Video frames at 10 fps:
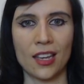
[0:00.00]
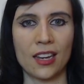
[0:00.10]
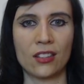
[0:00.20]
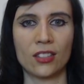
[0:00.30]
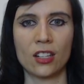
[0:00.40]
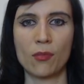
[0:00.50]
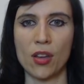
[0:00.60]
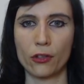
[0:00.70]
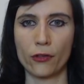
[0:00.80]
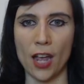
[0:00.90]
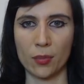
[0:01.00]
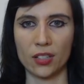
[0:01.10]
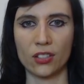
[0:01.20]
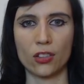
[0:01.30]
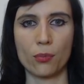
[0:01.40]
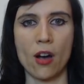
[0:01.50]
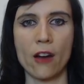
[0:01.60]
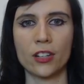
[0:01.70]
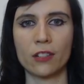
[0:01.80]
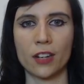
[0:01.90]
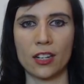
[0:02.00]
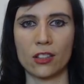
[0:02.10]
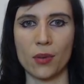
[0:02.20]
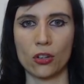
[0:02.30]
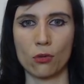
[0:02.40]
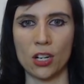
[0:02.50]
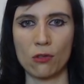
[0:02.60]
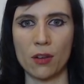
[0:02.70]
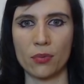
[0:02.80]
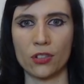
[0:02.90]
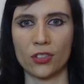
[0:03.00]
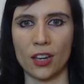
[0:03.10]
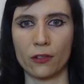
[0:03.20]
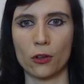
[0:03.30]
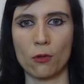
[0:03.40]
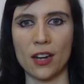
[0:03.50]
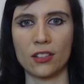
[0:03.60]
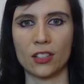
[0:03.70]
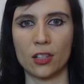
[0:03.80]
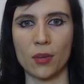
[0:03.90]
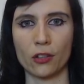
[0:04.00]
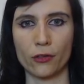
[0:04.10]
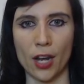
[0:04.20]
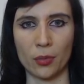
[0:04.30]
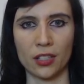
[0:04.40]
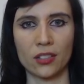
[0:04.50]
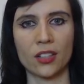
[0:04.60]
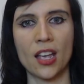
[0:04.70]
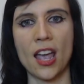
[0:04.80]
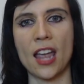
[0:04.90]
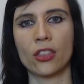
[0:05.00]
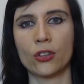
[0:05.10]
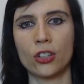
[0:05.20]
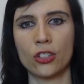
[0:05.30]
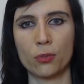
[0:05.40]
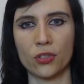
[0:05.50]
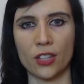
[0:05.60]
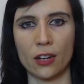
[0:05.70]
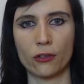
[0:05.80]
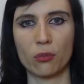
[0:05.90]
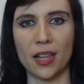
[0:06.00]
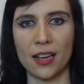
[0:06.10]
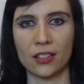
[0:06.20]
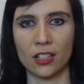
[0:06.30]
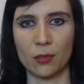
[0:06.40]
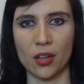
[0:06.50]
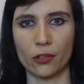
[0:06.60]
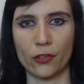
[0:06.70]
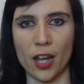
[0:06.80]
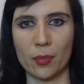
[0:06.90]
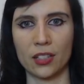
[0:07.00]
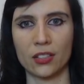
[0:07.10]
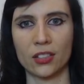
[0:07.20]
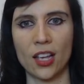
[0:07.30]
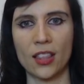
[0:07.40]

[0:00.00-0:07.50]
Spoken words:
in single mother families, the poverty rate is about 21% for white single mother families and 32% for black single mother families.